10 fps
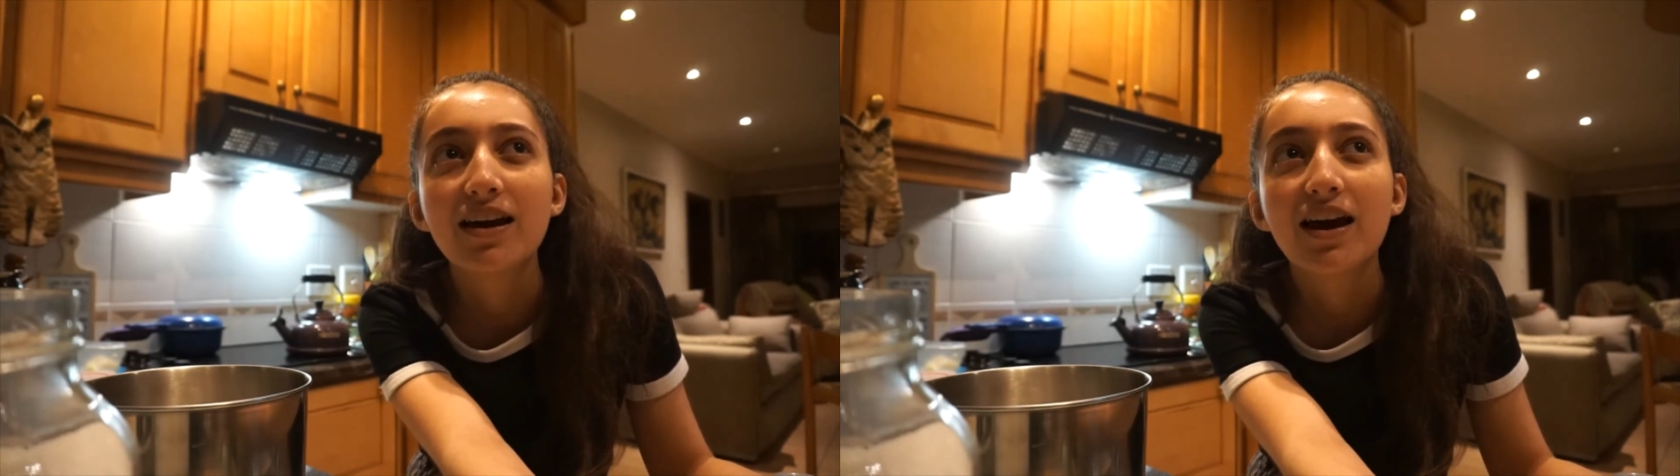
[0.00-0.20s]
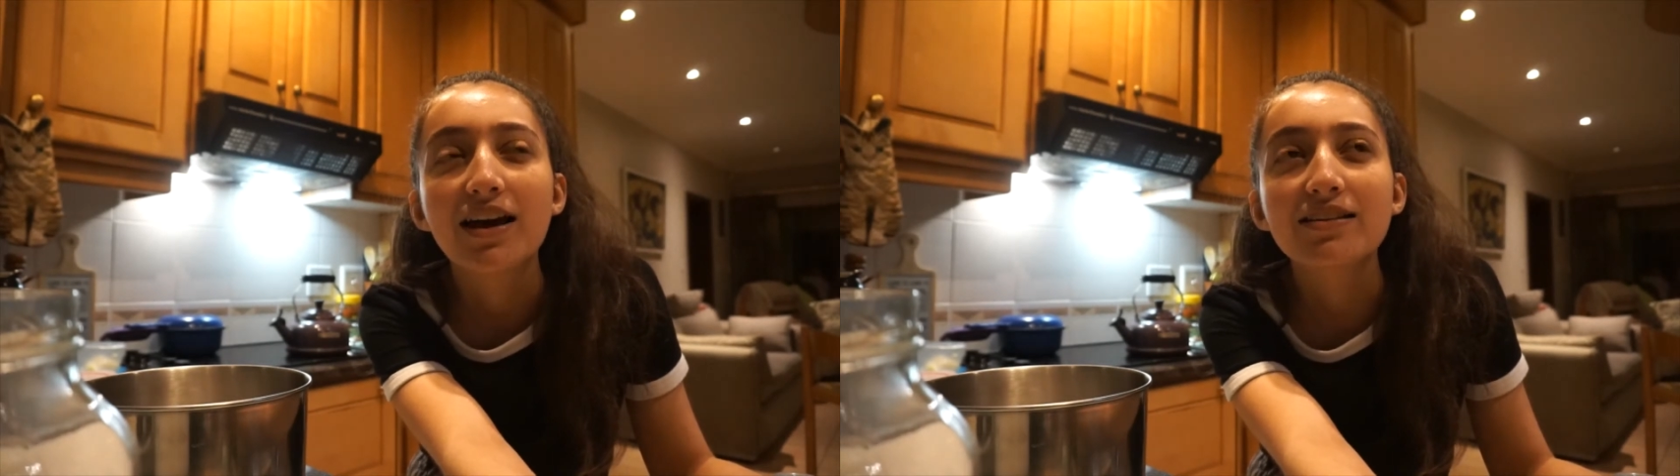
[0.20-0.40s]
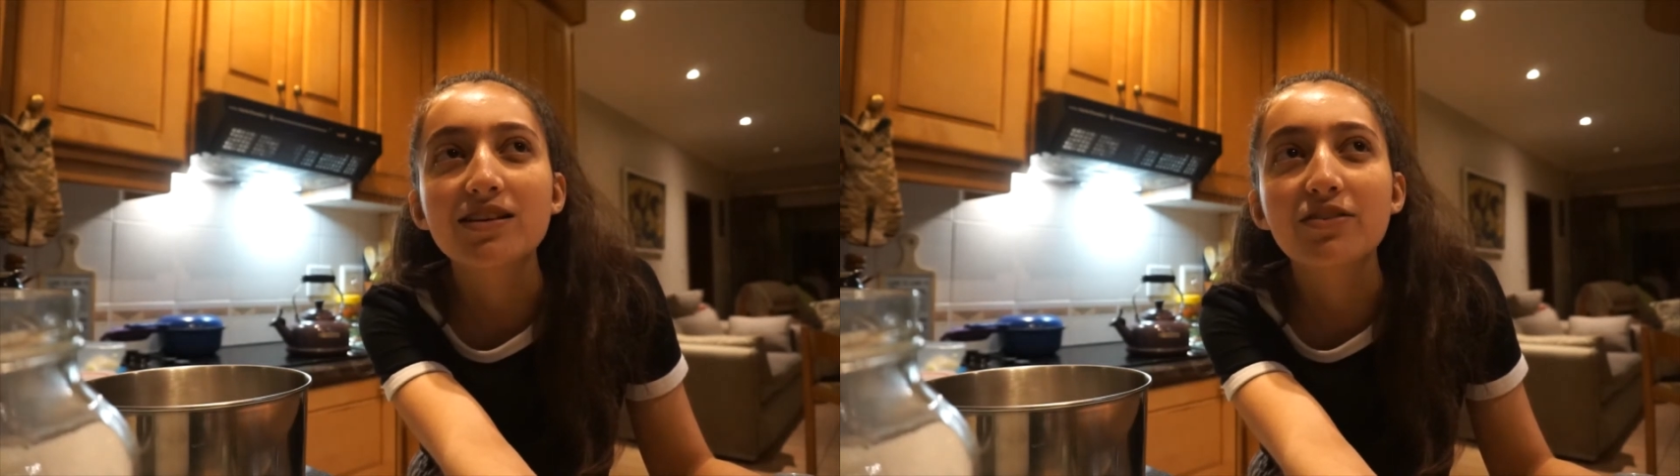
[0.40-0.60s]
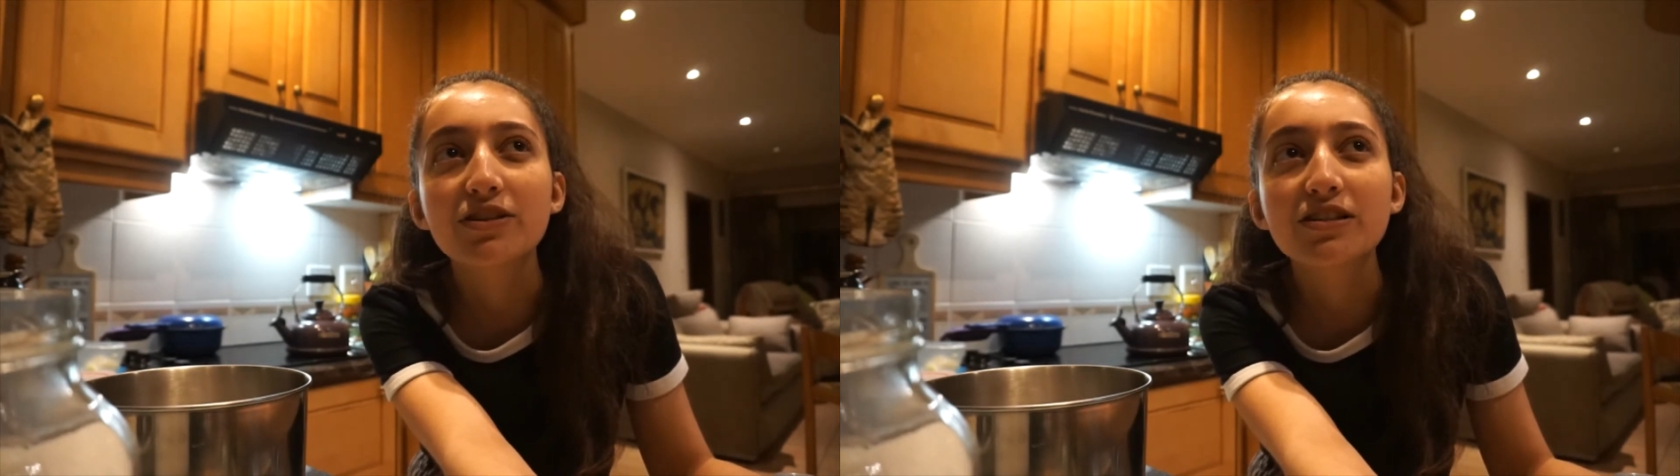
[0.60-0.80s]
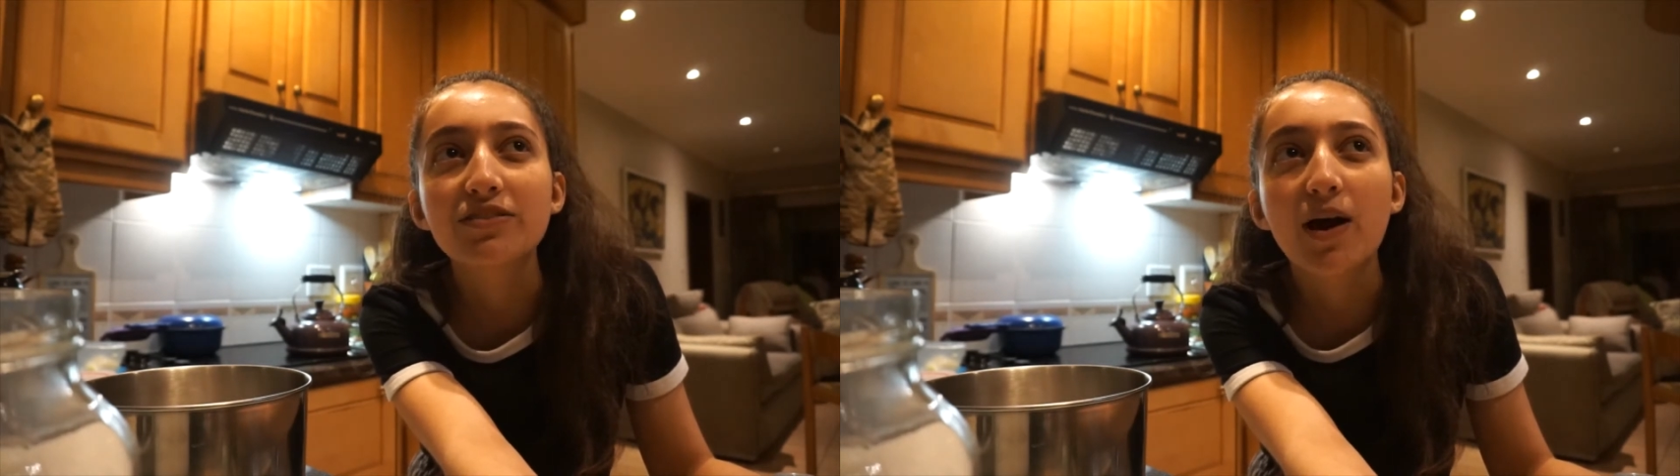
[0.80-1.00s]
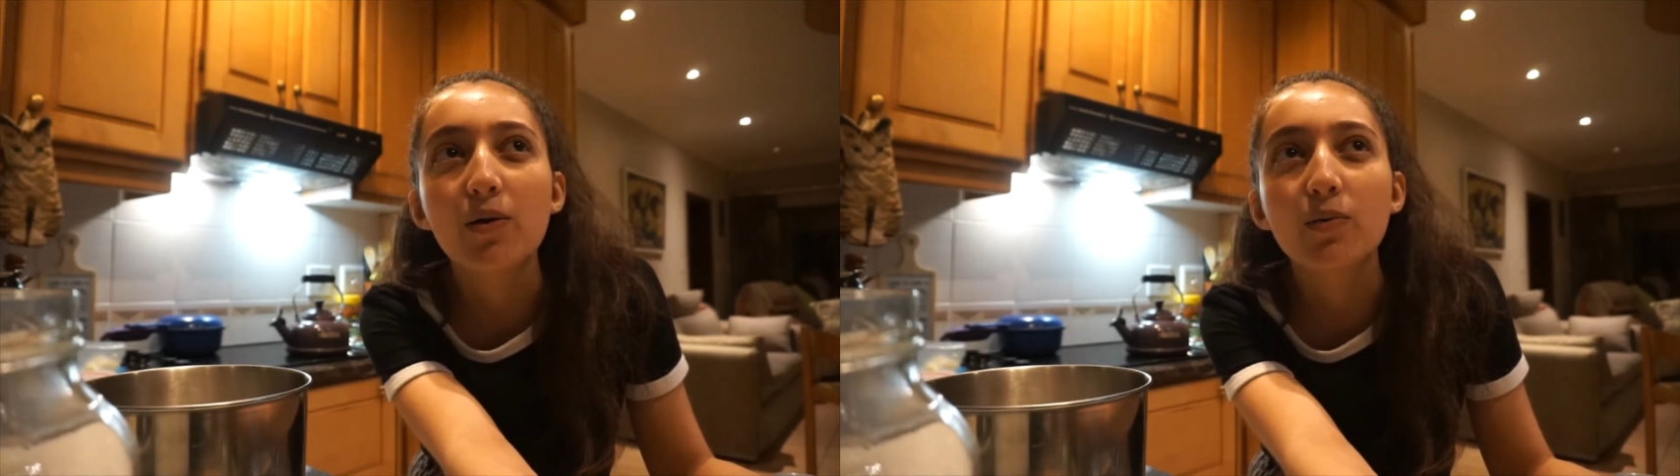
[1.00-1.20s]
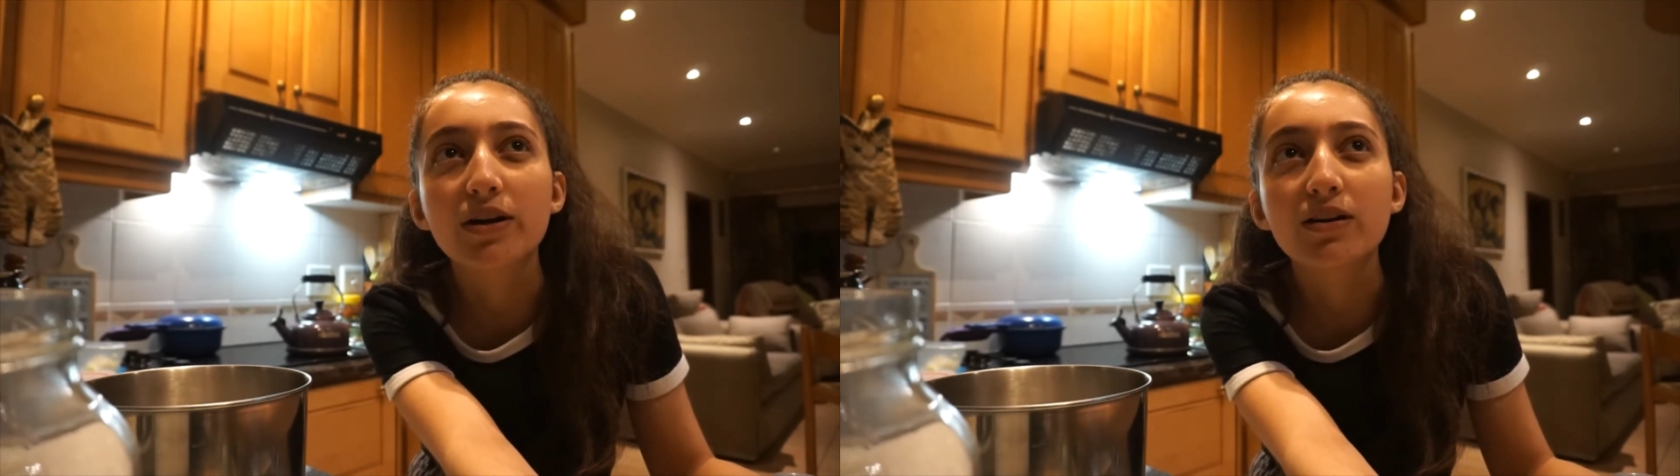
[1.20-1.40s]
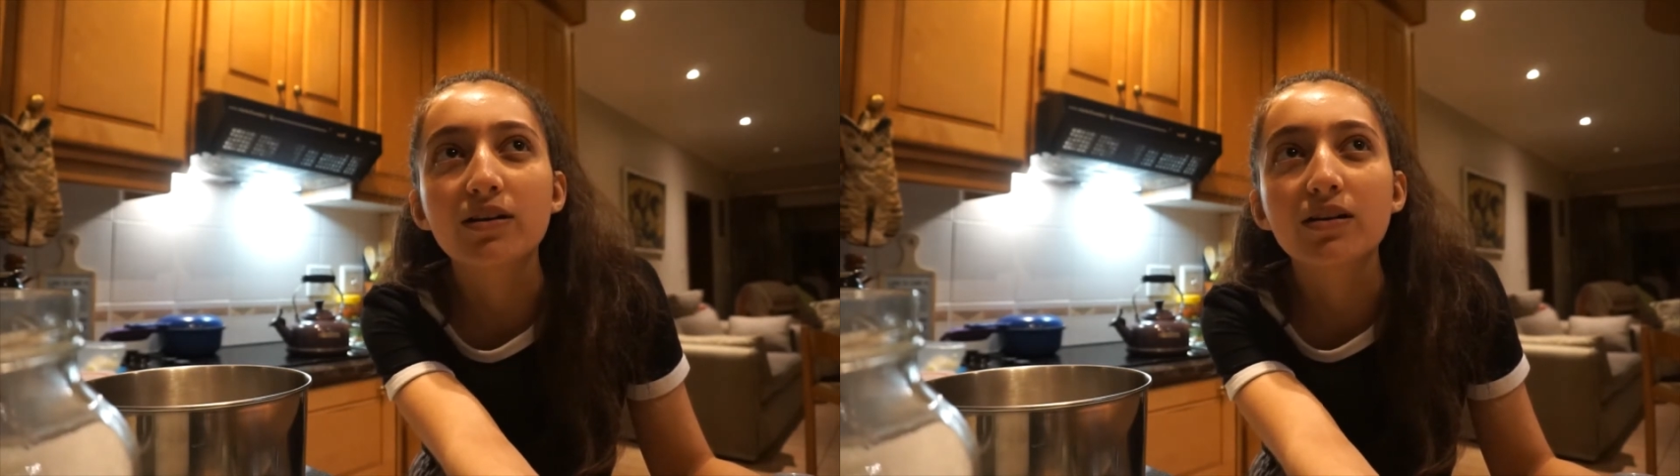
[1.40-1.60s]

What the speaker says: and the self-raising flour wouldn't,